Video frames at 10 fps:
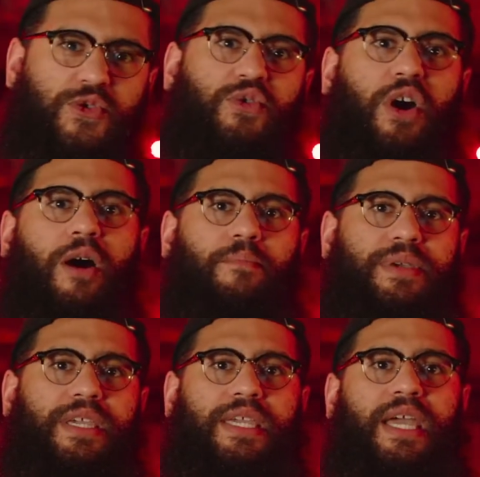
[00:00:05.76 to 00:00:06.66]
you can't
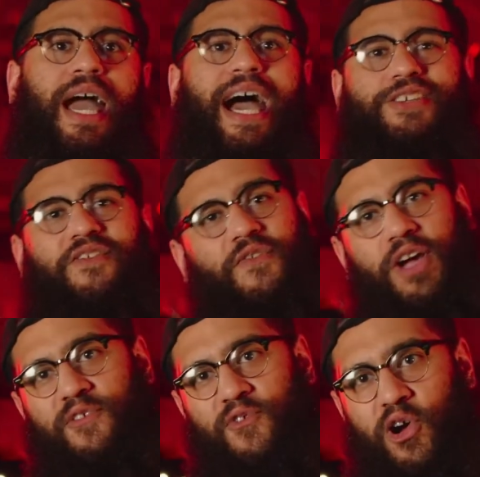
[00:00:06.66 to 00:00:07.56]
be at your
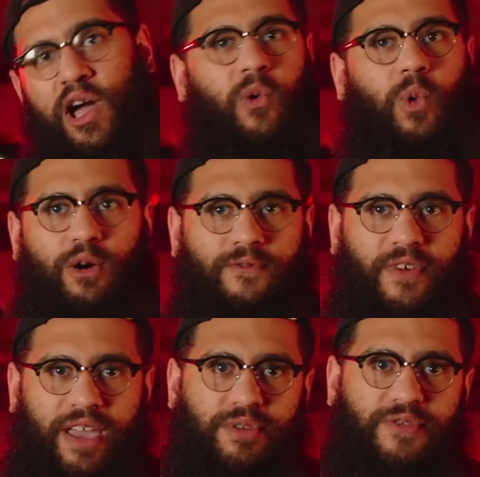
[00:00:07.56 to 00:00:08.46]
favorite world
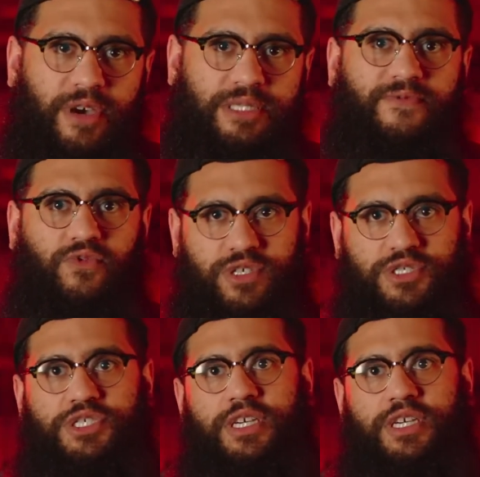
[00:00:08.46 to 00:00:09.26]
famous festival this